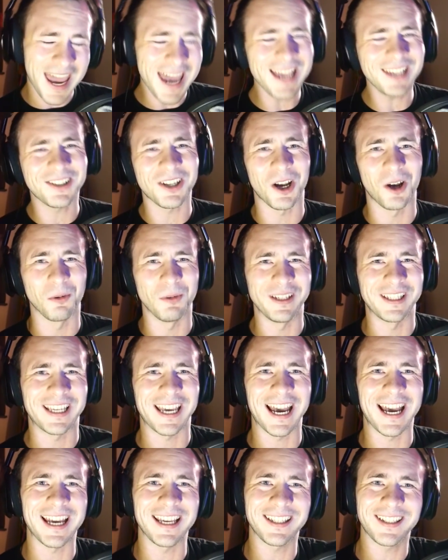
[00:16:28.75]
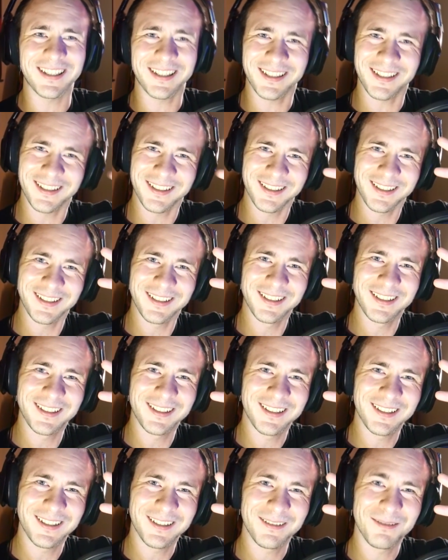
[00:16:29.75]
As always, guys,
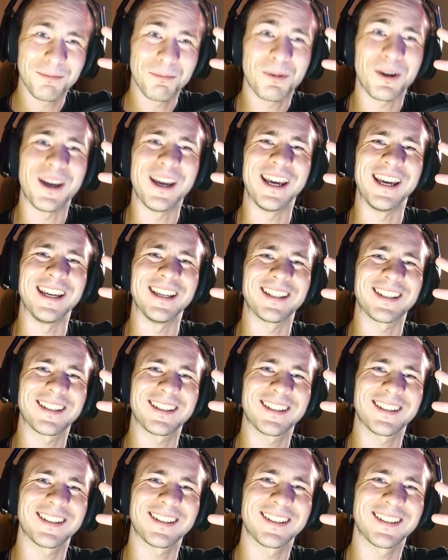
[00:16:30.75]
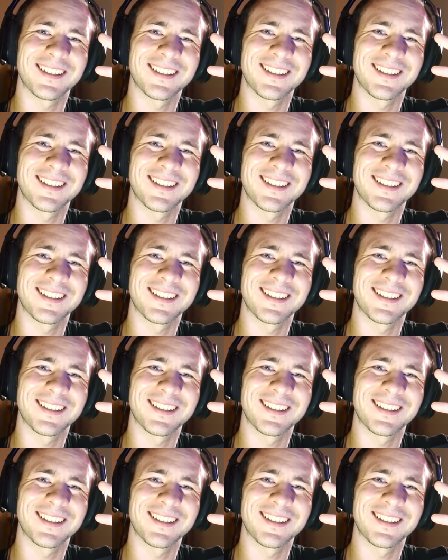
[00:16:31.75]
peace.